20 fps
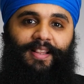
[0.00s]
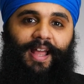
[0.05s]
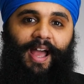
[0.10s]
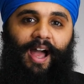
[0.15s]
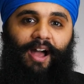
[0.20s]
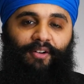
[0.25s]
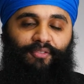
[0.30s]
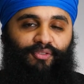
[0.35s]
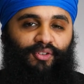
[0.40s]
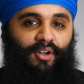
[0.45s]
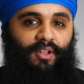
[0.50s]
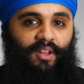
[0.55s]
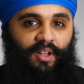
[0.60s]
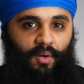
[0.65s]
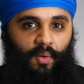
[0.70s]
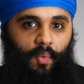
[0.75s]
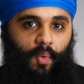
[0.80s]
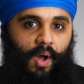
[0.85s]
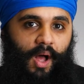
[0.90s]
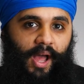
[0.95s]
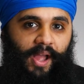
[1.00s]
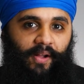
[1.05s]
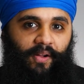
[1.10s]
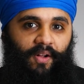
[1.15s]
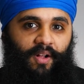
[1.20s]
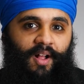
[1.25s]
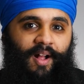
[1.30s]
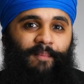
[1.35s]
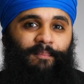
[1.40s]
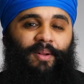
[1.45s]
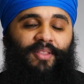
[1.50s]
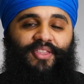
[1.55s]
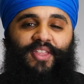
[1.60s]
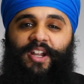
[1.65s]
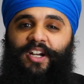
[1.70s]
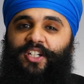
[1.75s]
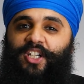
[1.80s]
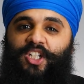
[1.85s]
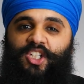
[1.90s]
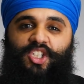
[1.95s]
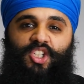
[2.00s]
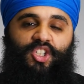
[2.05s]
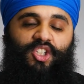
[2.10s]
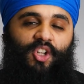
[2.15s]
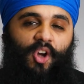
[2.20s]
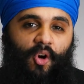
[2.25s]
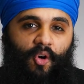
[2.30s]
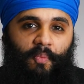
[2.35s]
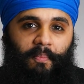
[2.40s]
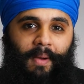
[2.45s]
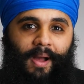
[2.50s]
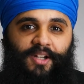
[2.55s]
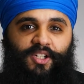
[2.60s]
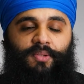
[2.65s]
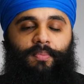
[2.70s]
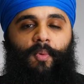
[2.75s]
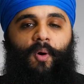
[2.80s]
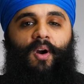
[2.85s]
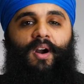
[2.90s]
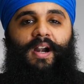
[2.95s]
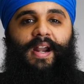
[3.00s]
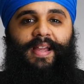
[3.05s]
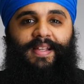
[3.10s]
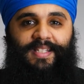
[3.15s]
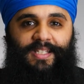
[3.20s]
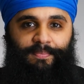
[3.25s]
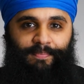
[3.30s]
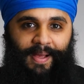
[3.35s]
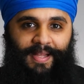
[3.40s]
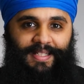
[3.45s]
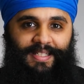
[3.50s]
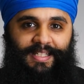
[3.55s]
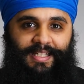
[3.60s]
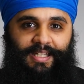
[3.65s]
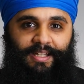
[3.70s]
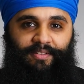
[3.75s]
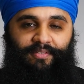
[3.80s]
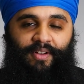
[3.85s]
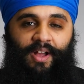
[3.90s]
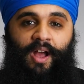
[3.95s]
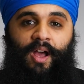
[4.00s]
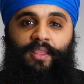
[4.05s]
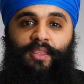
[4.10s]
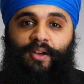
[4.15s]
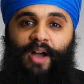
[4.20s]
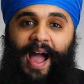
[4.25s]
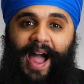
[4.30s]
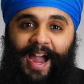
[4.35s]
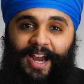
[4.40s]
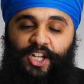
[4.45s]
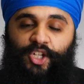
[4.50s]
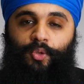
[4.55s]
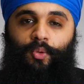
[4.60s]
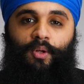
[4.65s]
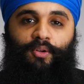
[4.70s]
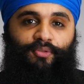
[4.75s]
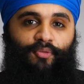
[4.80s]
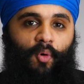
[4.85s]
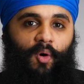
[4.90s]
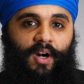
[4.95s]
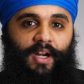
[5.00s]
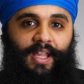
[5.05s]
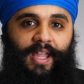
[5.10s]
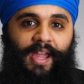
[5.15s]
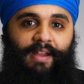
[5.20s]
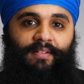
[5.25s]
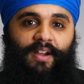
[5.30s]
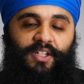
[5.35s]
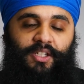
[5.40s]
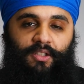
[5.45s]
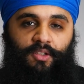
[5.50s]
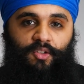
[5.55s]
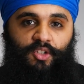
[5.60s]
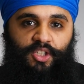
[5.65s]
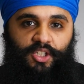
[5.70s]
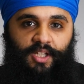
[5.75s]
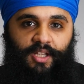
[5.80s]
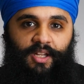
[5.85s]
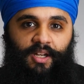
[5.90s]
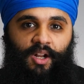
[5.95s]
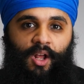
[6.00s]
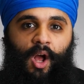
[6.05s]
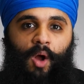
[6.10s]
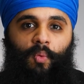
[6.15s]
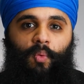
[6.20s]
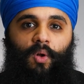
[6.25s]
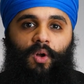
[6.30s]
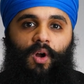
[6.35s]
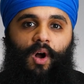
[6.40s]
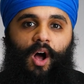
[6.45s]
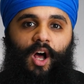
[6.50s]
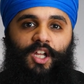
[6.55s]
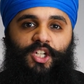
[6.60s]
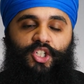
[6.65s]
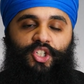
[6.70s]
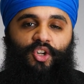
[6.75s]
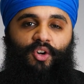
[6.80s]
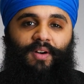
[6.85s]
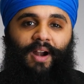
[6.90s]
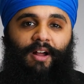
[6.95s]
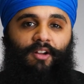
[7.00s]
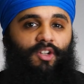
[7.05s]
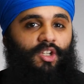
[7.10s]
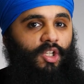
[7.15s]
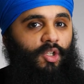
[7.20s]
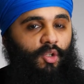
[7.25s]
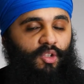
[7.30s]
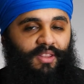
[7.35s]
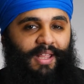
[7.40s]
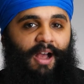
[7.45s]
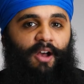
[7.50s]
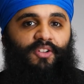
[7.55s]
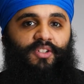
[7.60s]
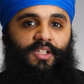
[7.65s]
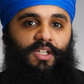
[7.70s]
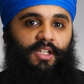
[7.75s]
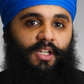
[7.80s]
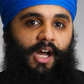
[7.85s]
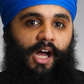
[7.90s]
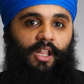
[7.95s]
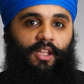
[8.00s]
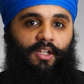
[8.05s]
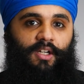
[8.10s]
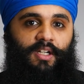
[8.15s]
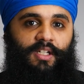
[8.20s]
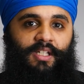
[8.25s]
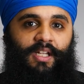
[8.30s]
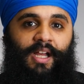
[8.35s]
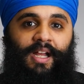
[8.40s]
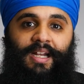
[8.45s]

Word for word: that for a little while, but they're just so much more expensive. The actual four K resolution will cost cost you around two thousand dollars.